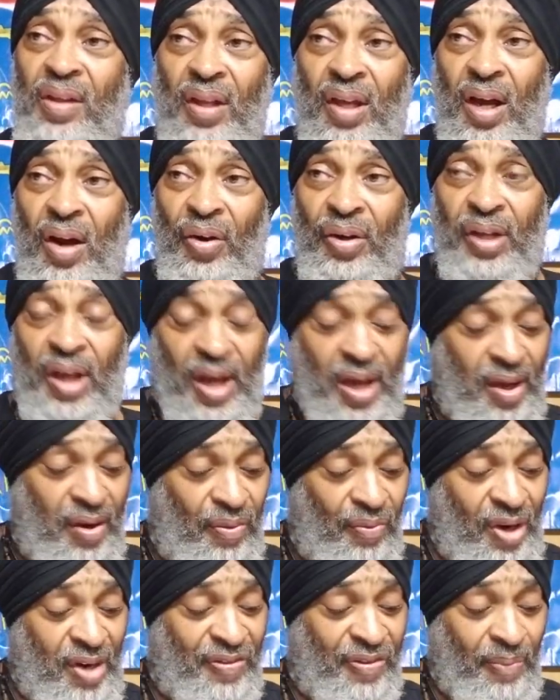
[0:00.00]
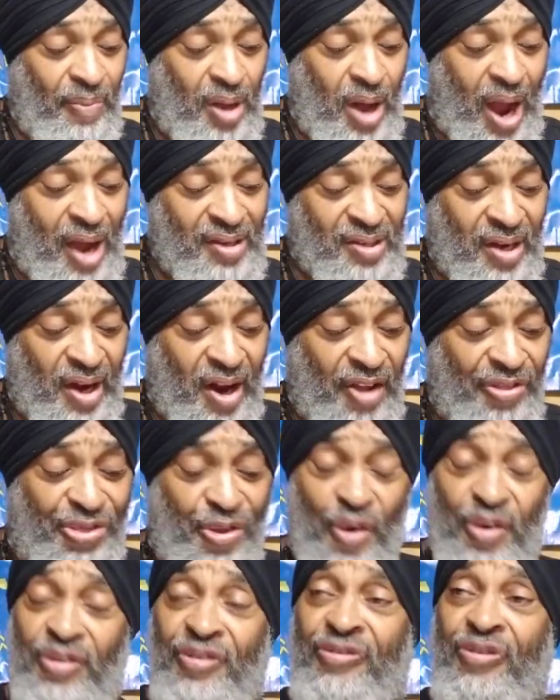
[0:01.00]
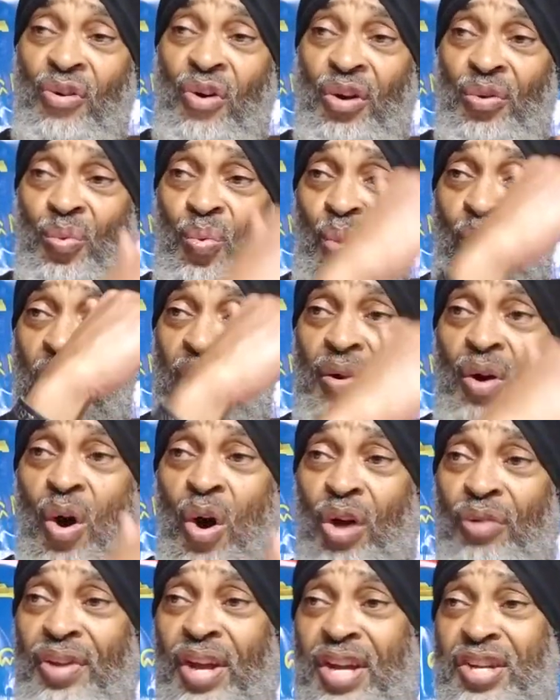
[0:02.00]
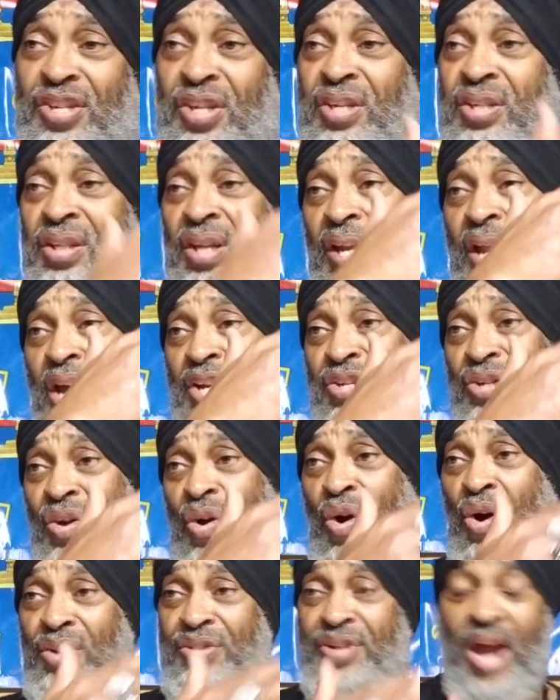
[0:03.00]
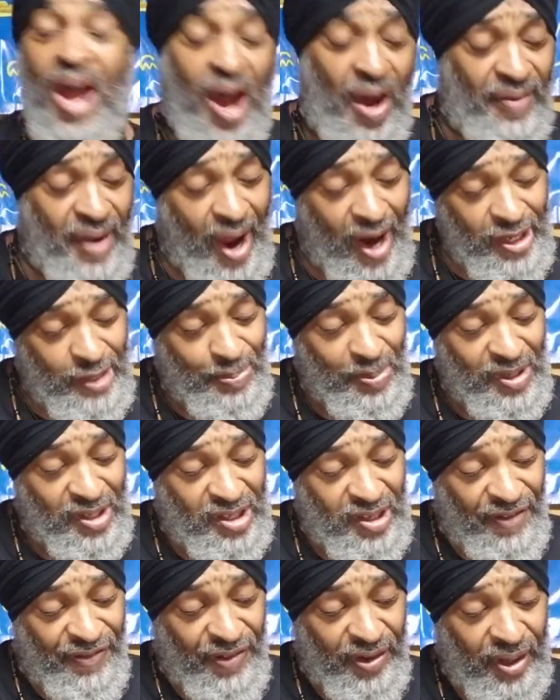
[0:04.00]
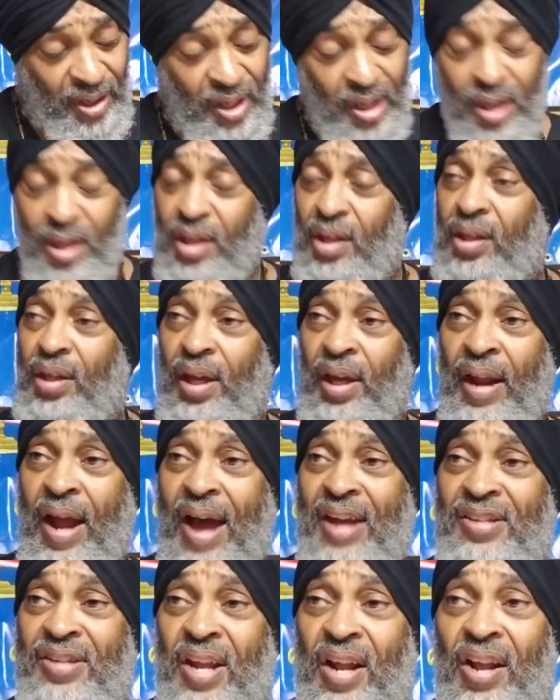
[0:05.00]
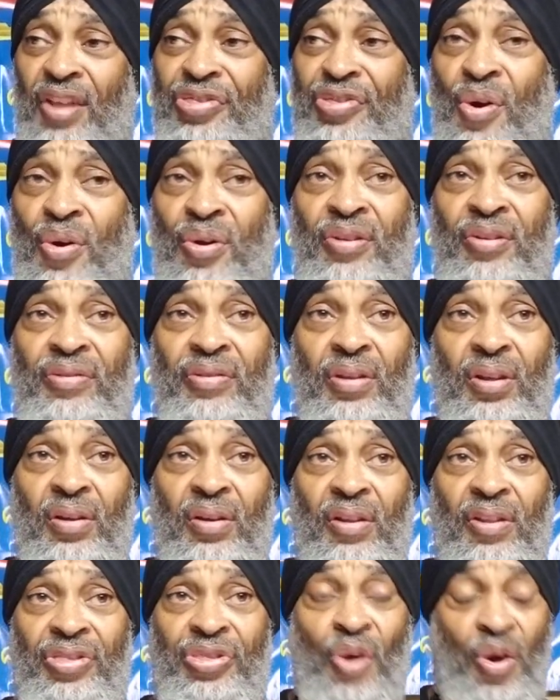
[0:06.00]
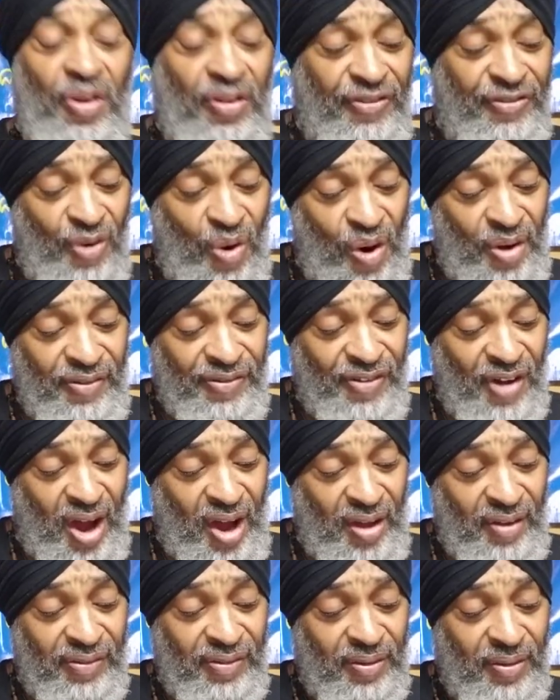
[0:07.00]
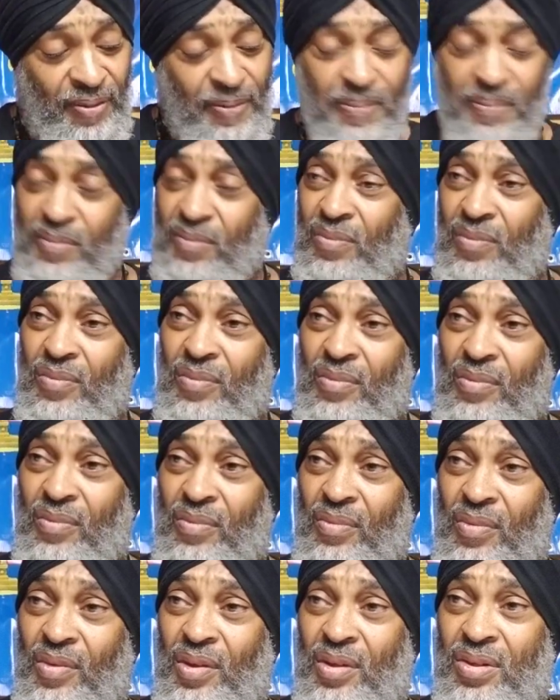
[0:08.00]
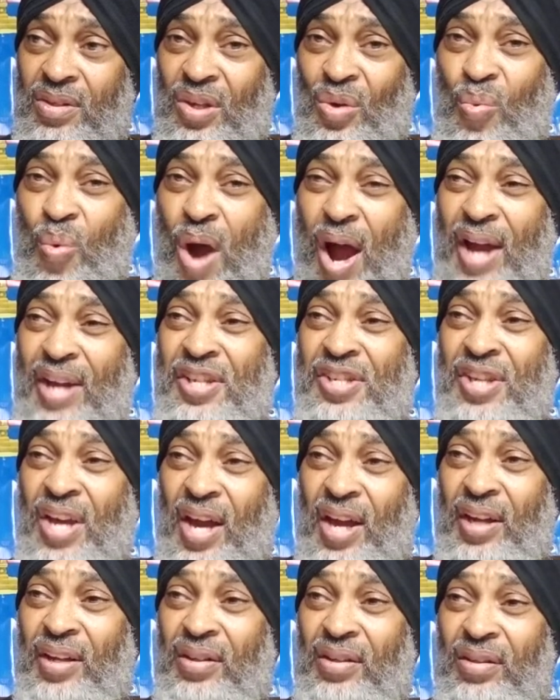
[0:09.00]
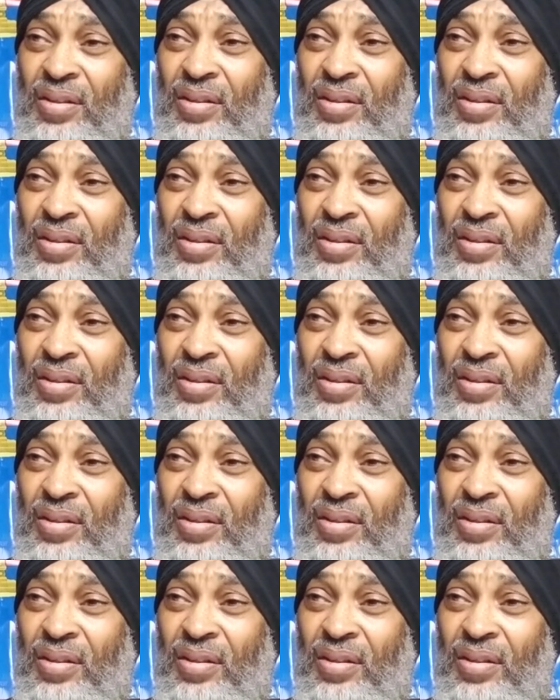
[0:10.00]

Okay. Read from Isaiah 34:1, all nations. Then as you're going down, now he's specific in Isaiah 34:5. See, why is that?